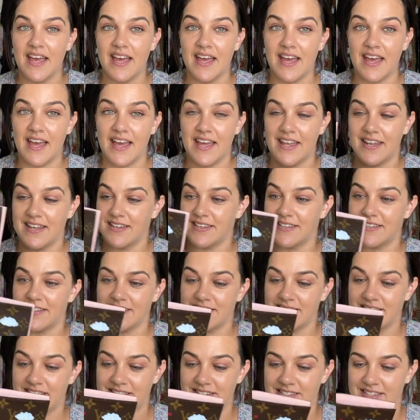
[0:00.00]
And
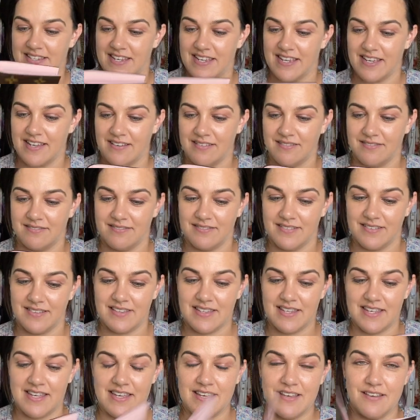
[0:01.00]
this year,
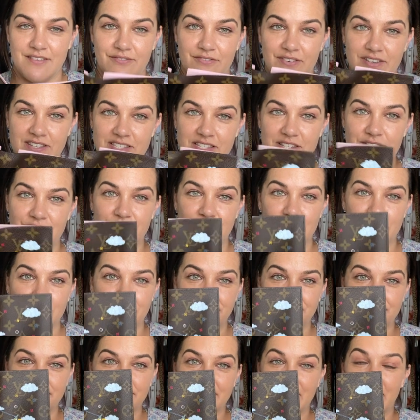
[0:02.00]
the festival.
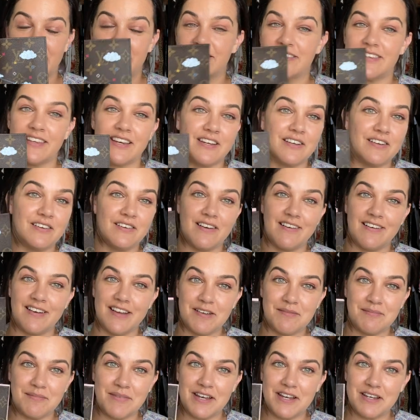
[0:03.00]
So
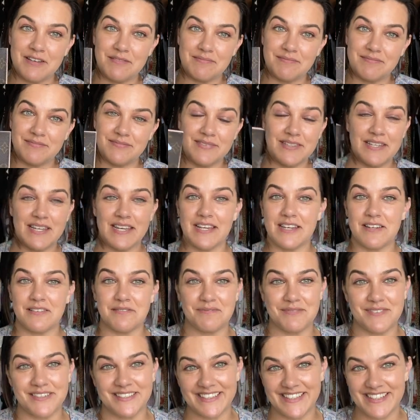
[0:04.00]
I'm
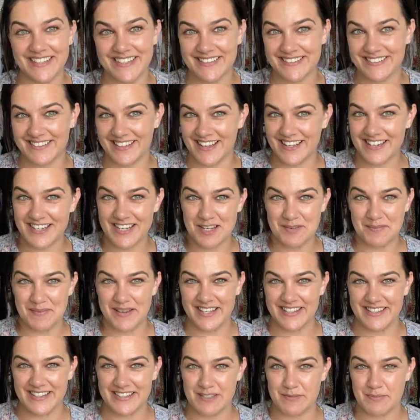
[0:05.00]
really excited
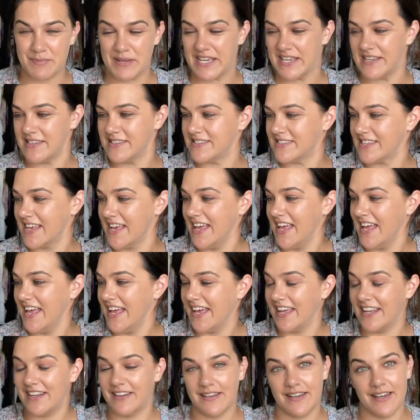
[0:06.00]
about this piece
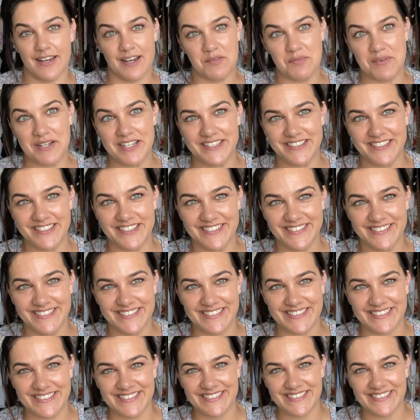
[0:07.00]
and I can't wait to use
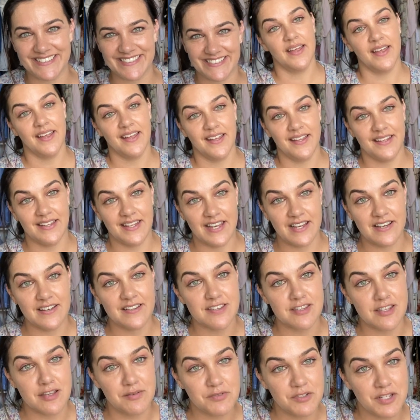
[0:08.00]
it. Now,
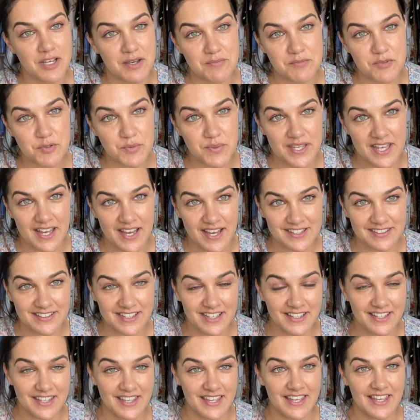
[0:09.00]
sometimes we are
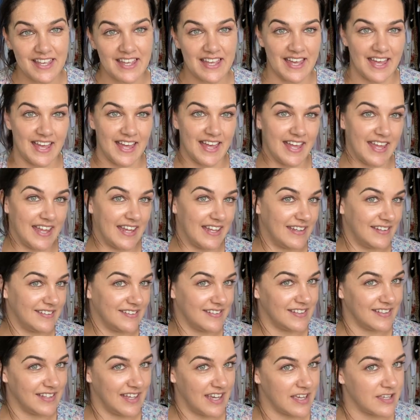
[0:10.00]
lucky, and
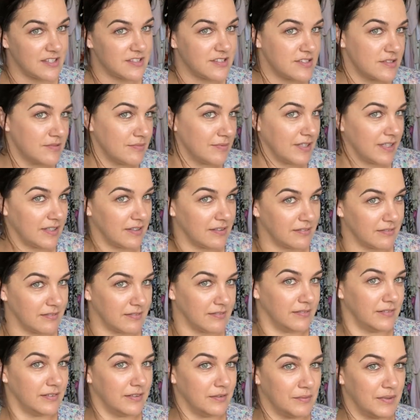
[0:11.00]
yes, we're
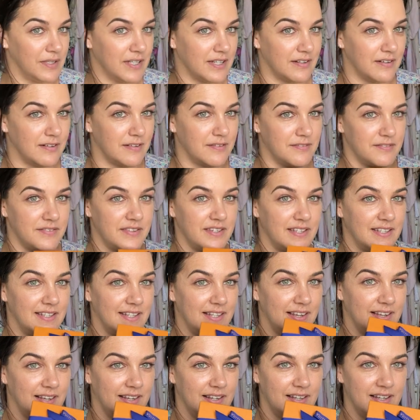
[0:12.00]
all aware of the
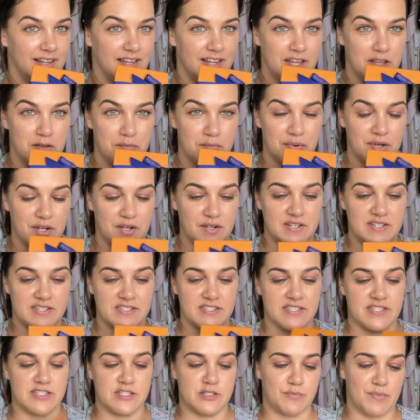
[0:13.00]
little
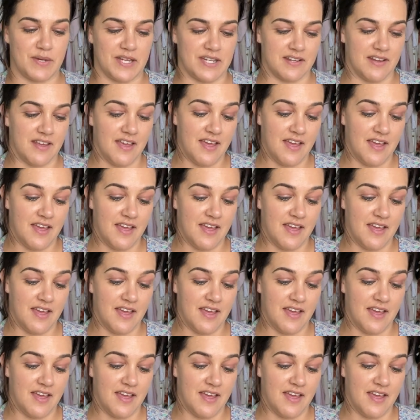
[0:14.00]
bonuses, but